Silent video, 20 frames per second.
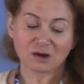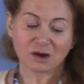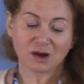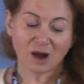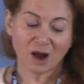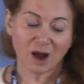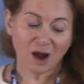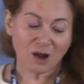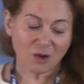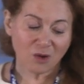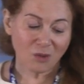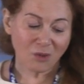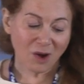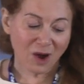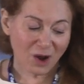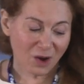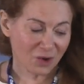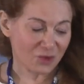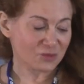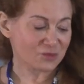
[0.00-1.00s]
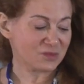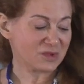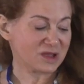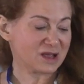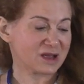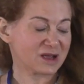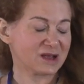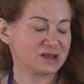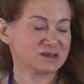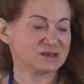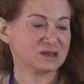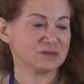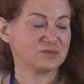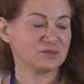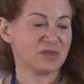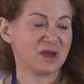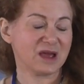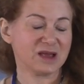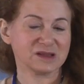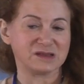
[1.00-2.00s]
quote because
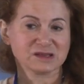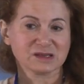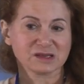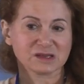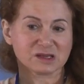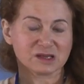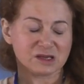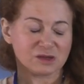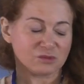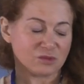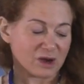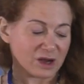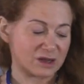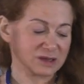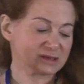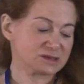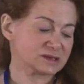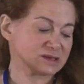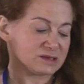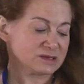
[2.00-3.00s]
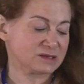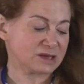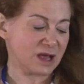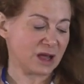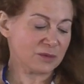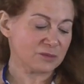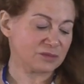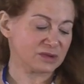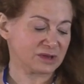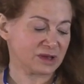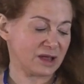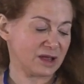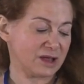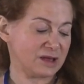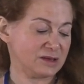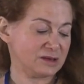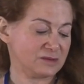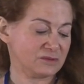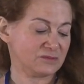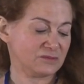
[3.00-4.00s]
it basically was the
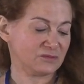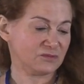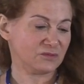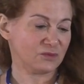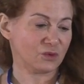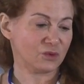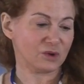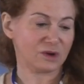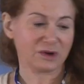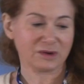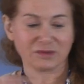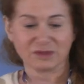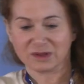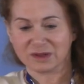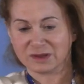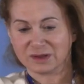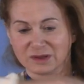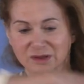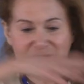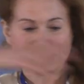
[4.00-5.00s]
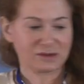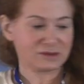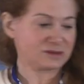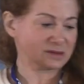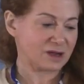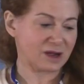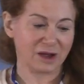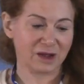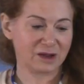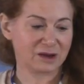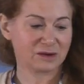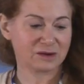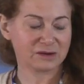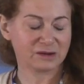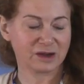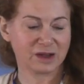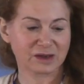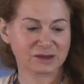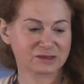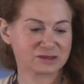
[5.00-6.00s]
template for the entire
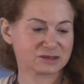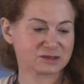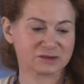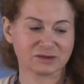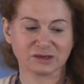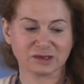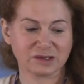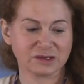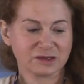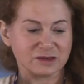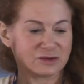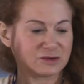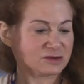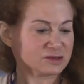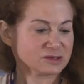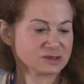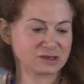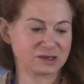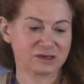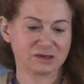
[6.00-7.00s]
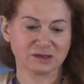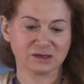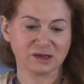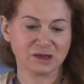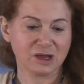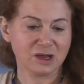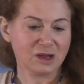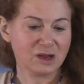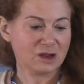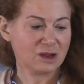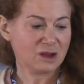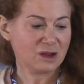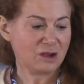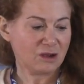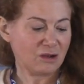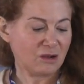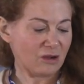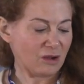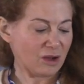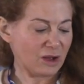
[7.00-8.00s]
next 30 years and
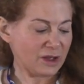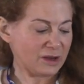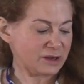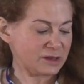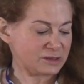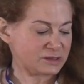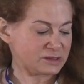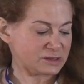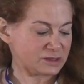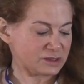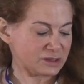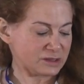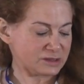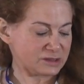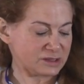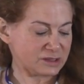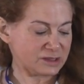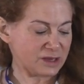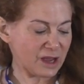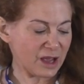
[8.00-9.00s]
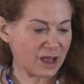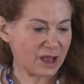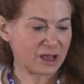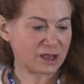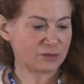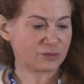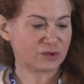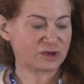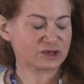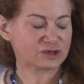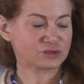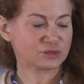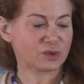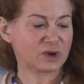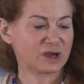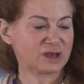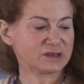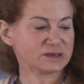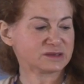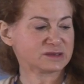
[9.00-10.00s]
on into today, which
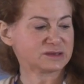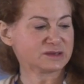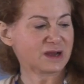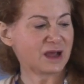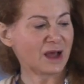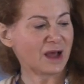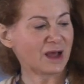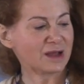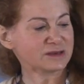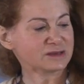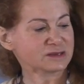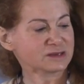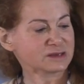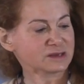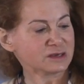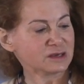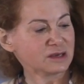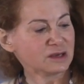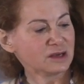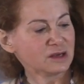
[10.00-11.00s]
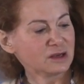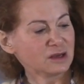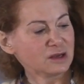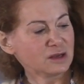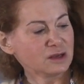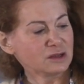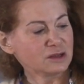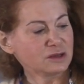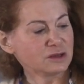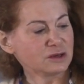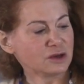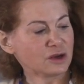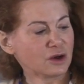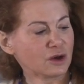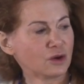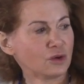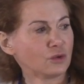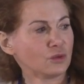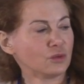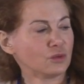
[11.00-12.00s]
was not, you
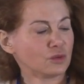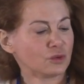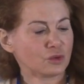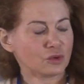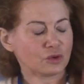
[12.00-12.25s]
know,